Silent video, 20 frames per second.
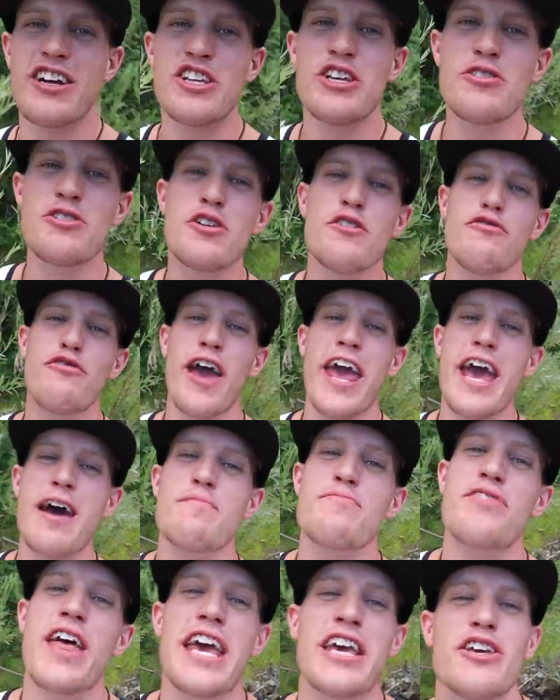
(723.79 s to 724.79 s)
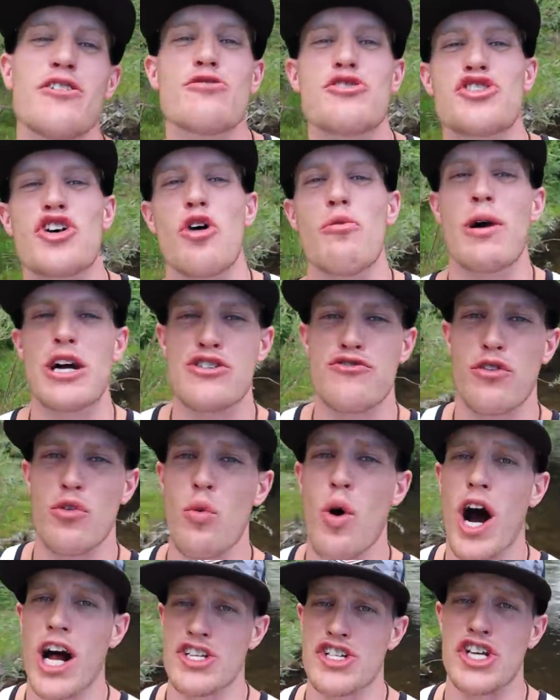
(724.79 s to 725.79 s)
YouTube fam, thank you so much for
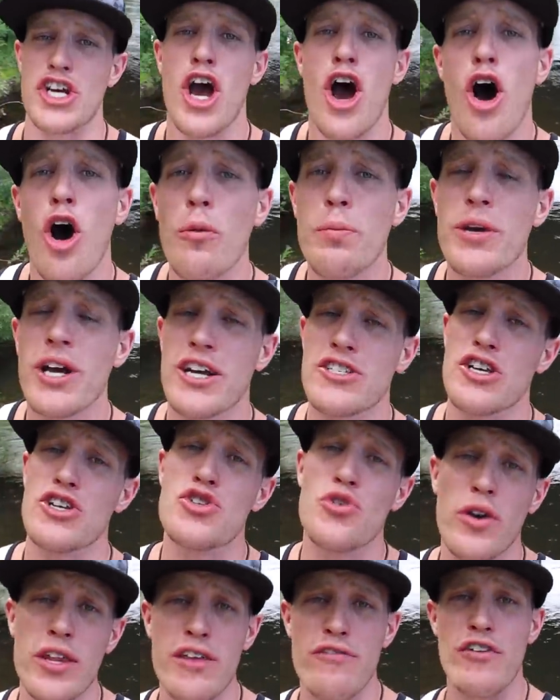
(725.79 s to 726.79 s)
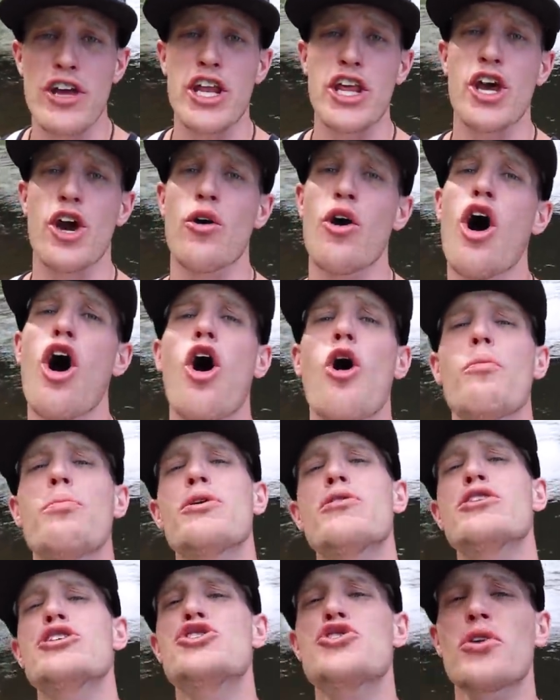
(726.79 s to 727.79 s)
watching. Hope you guys enjoyed the video. Hope
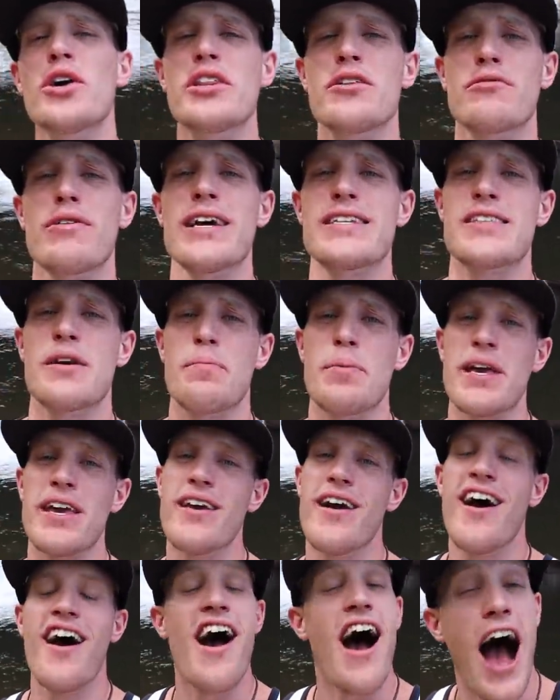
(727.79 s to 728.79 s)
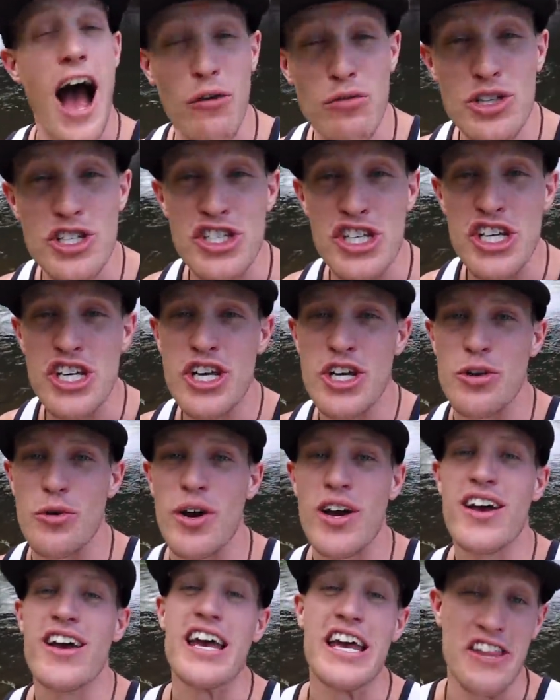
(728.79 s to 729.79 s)
you enjoyed the recipe. I will see you
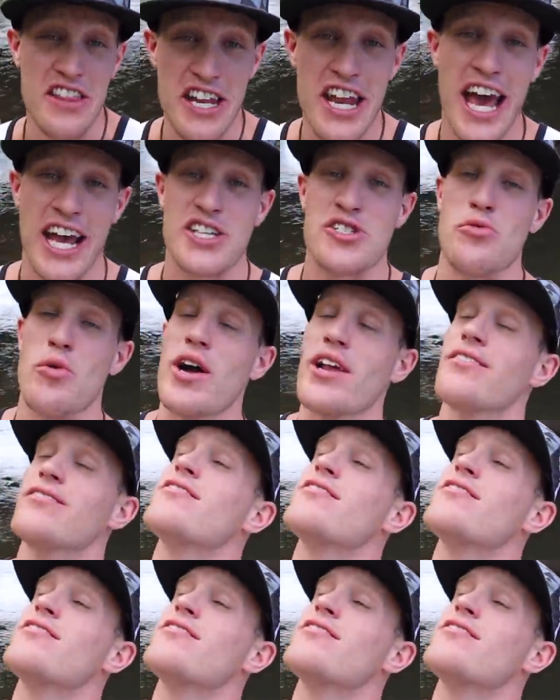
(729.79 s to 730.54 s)
in the next one.